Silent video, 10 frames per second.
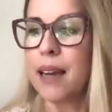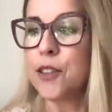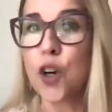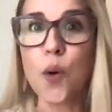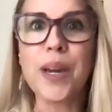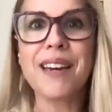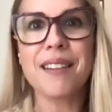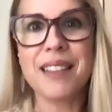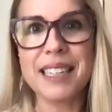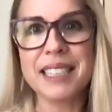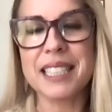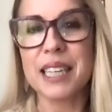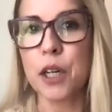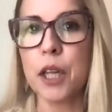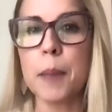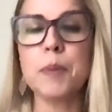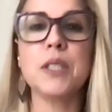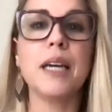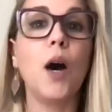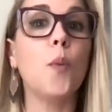during this eclipse
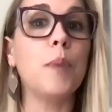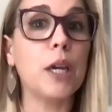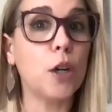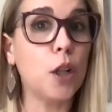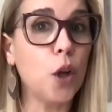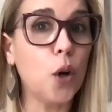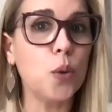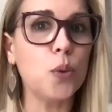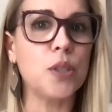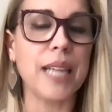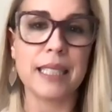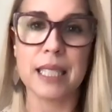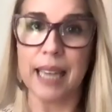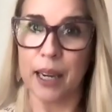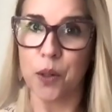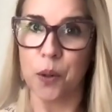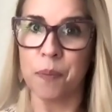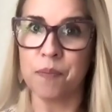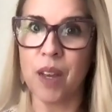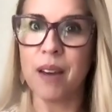to help me close that
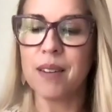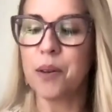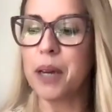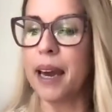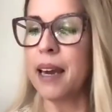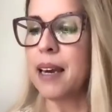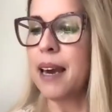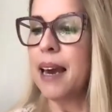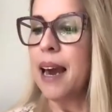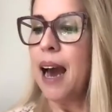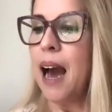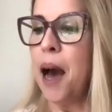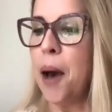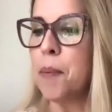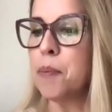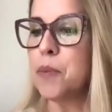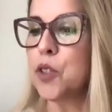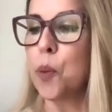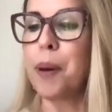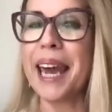cycle? Okay.
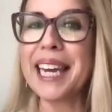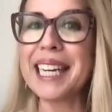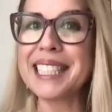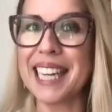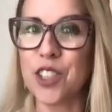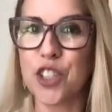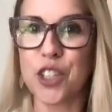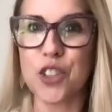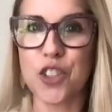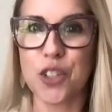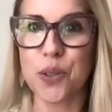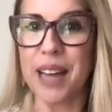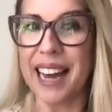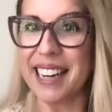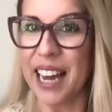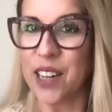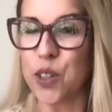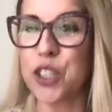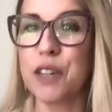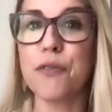So pay attention to that
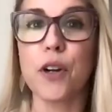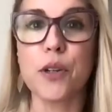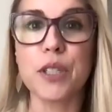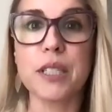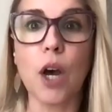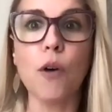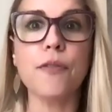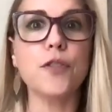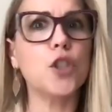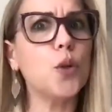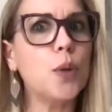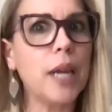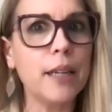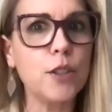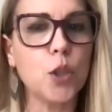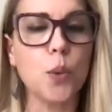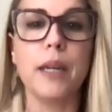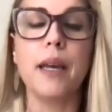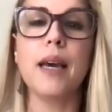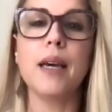energy for yourself. Tune into
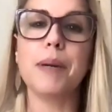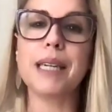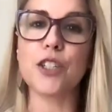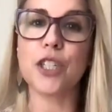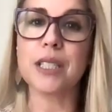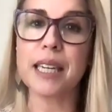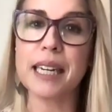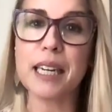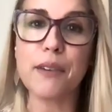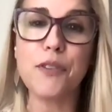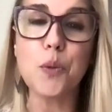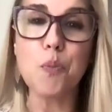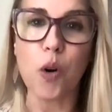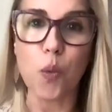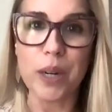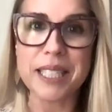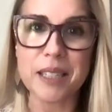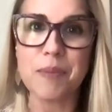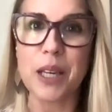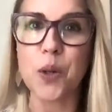it because she's going to give you more
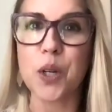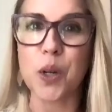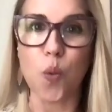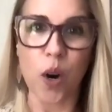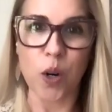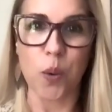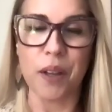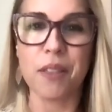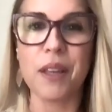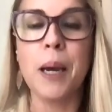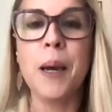wisdom that you can work with